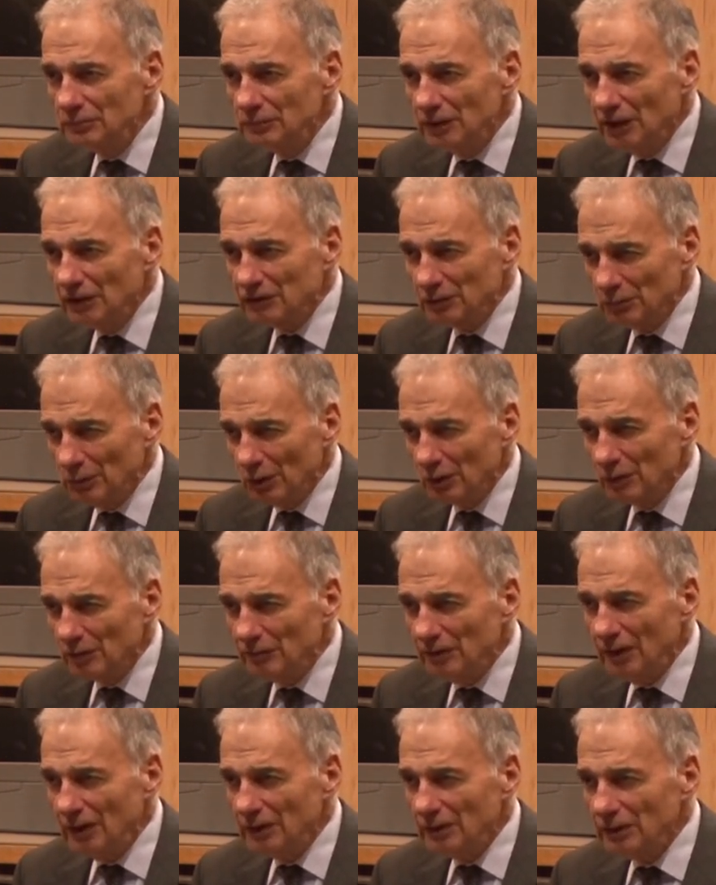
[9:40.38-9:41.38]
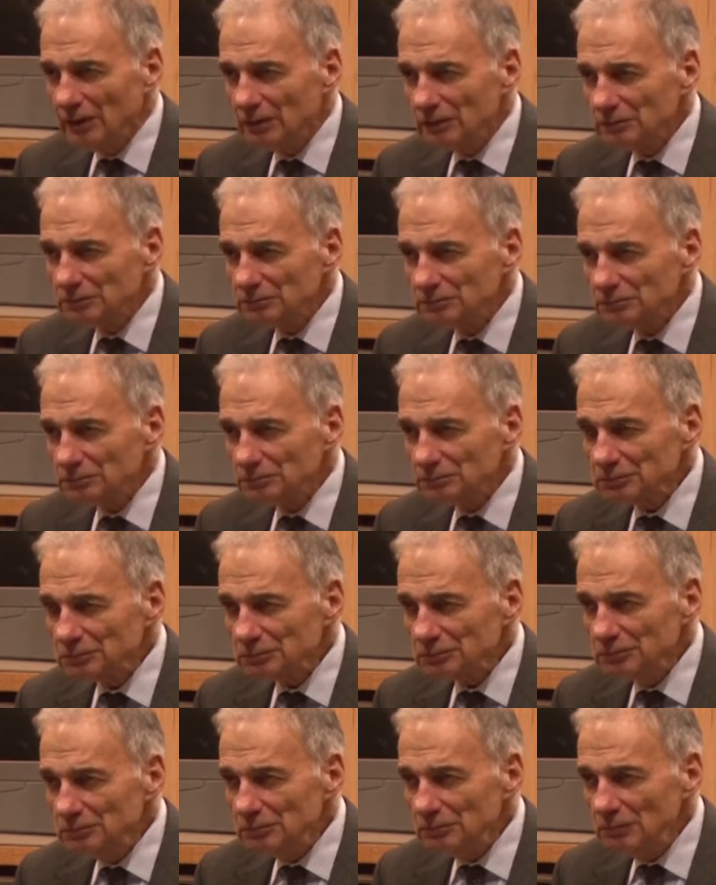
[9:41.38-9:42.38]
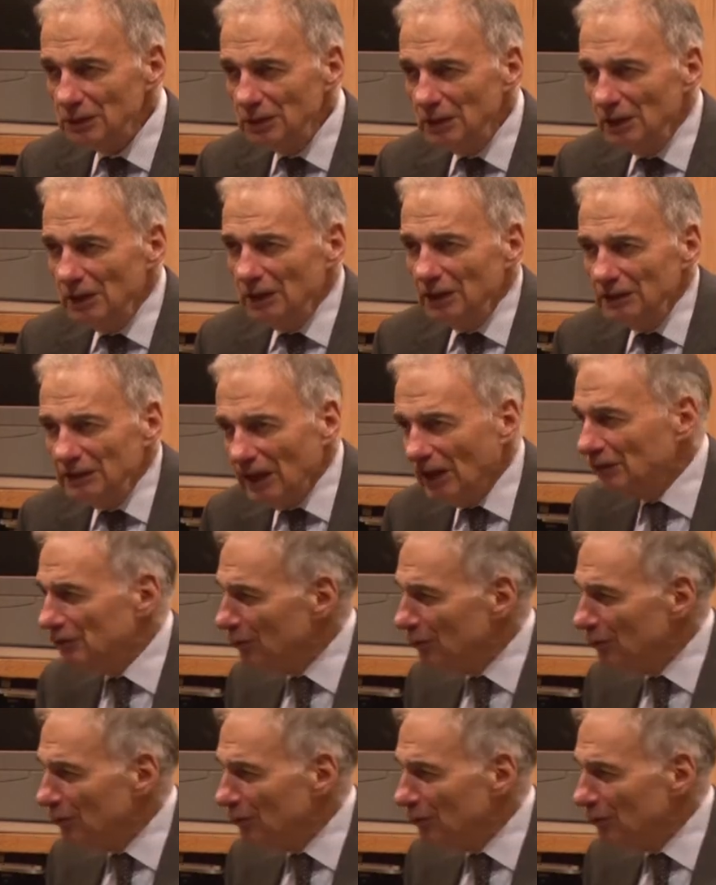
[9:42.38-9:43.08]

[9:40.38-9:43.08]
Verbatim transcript: as a motivator. Now,